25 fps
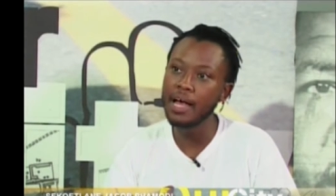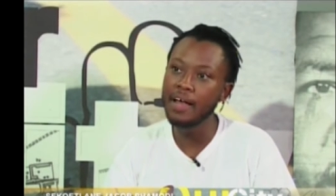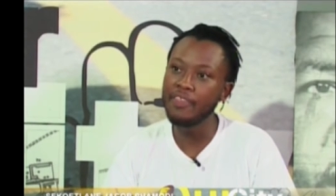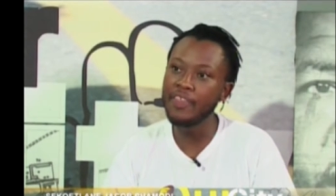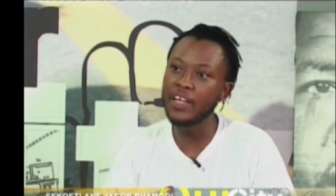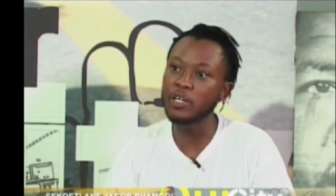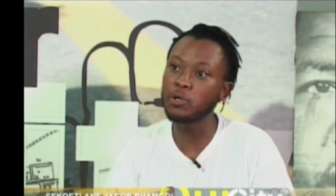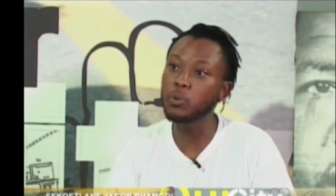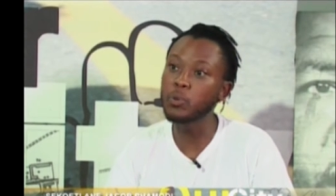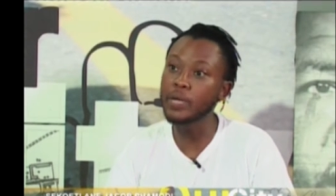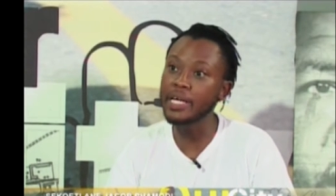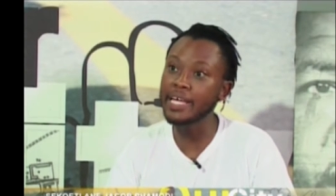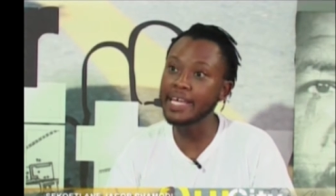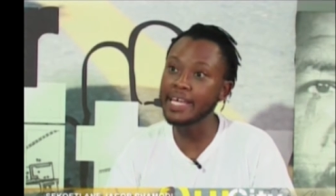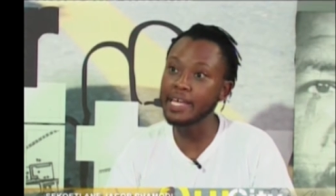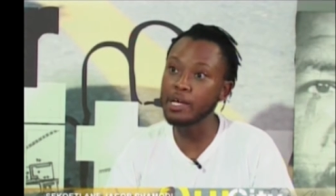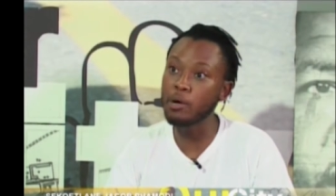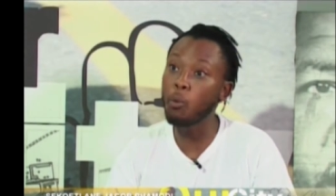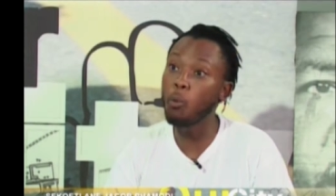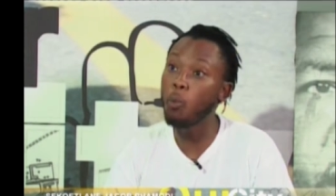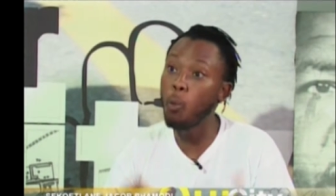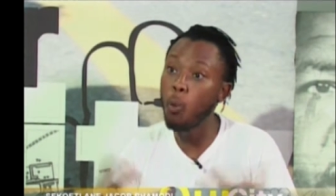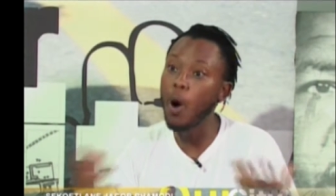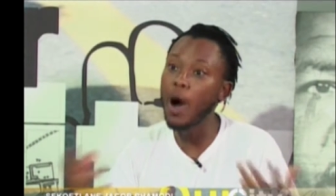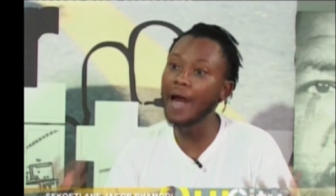that we
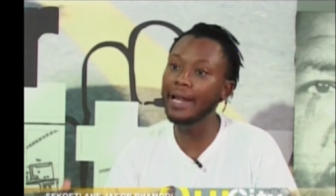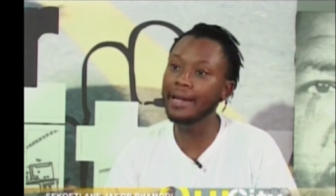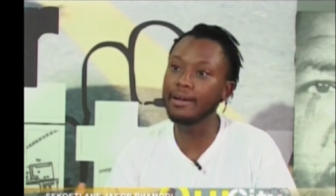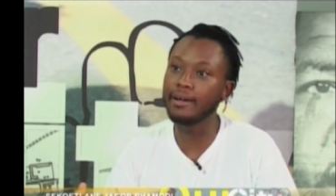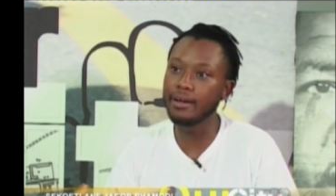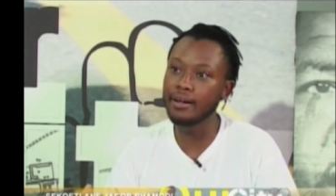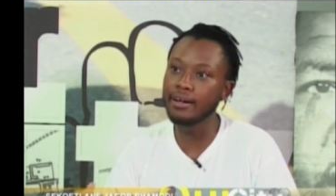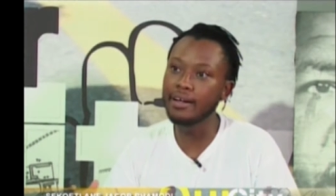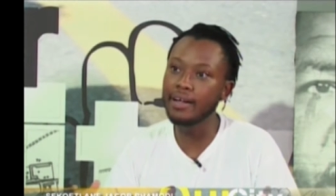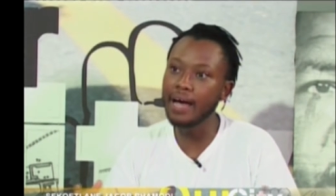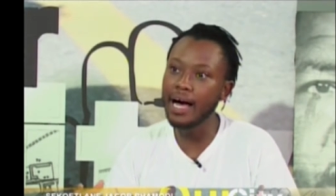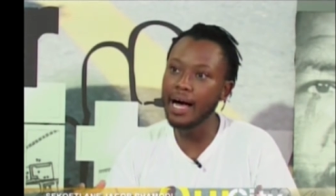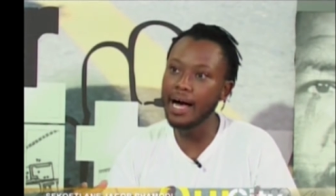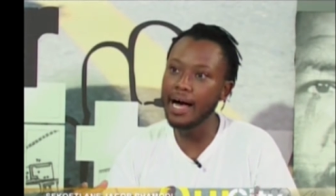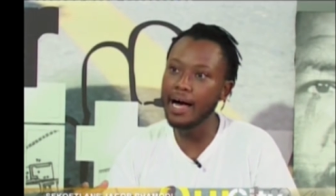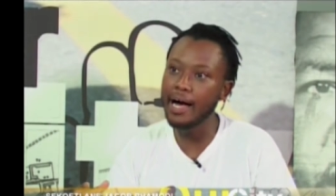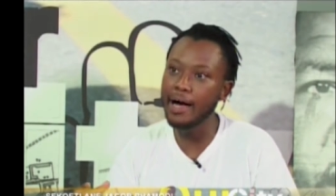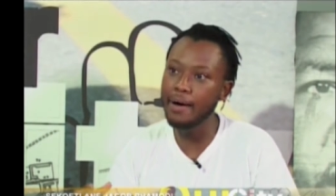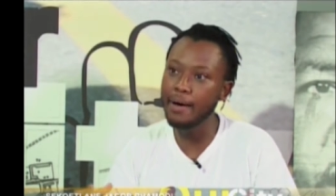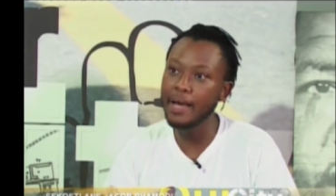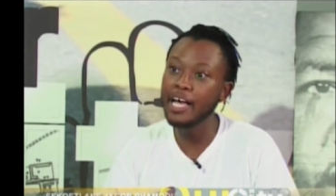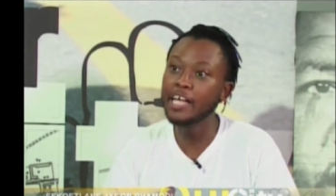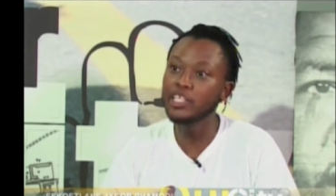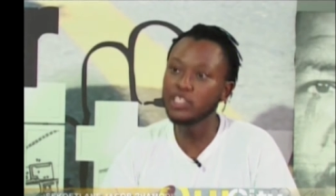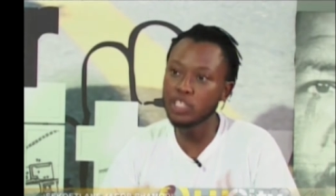won
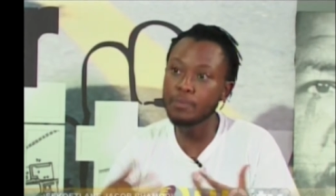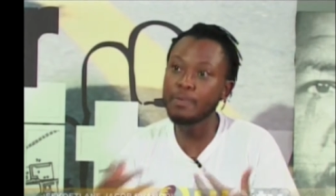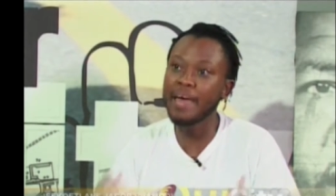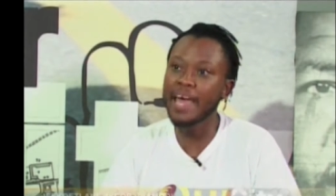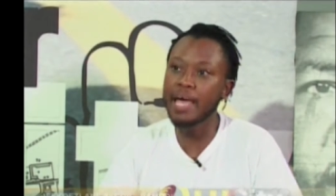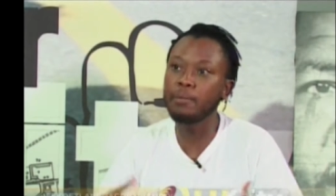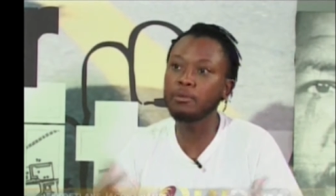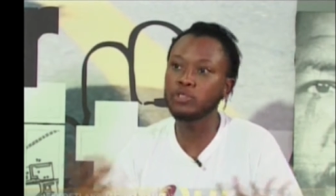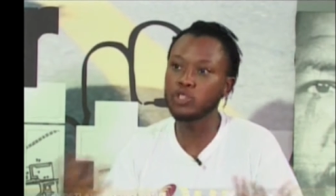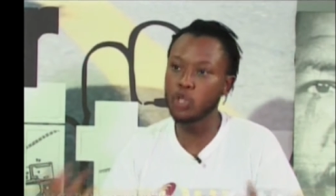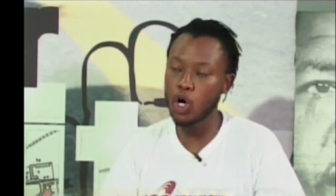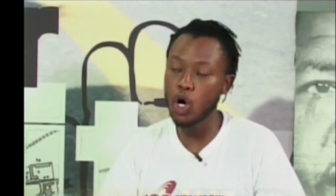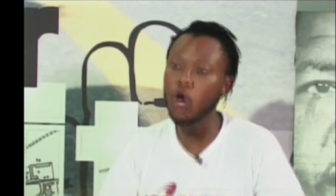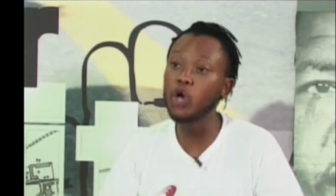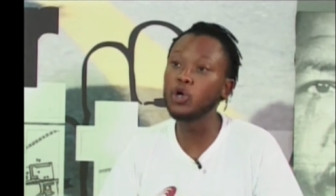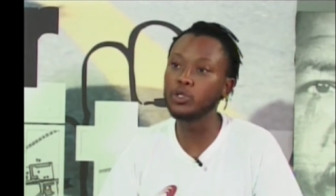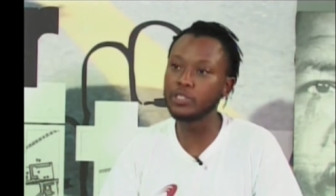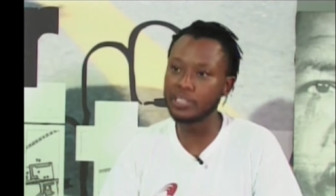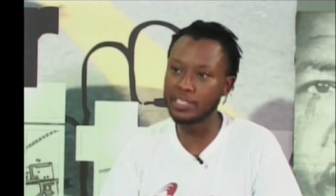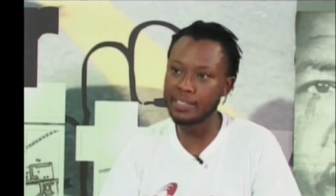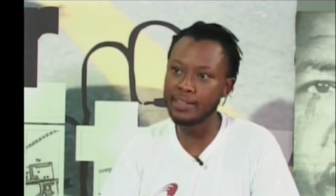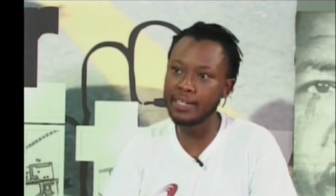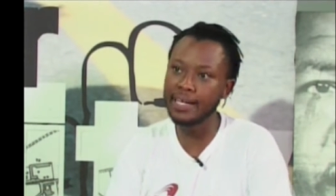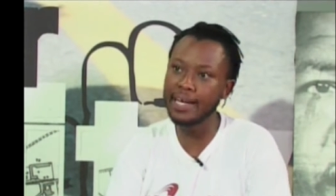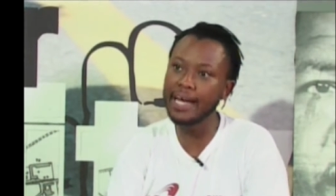to be able to
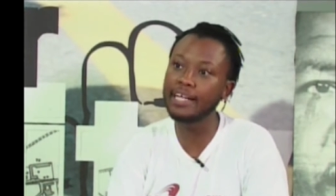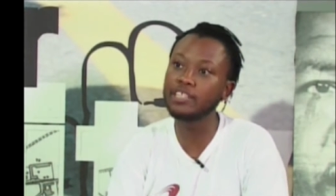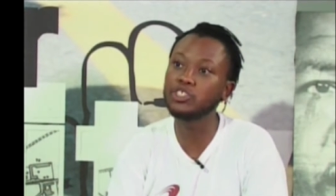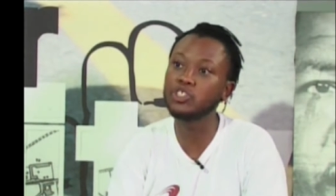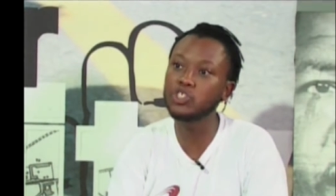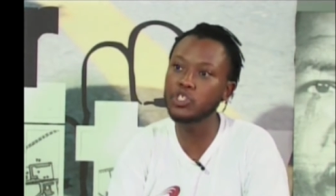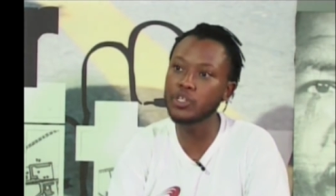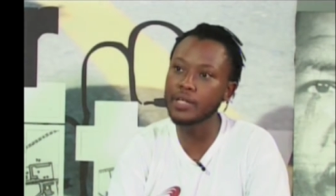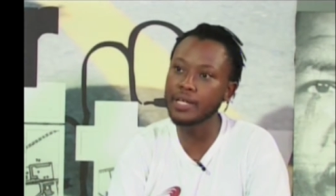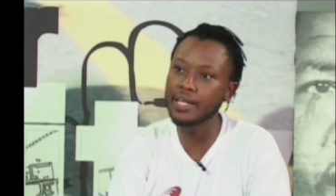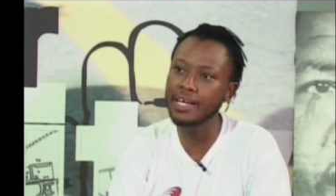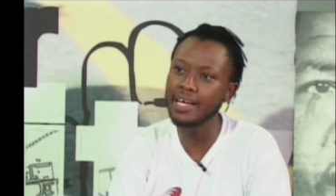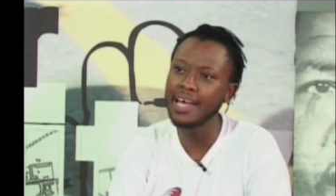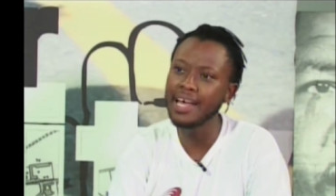host in the country.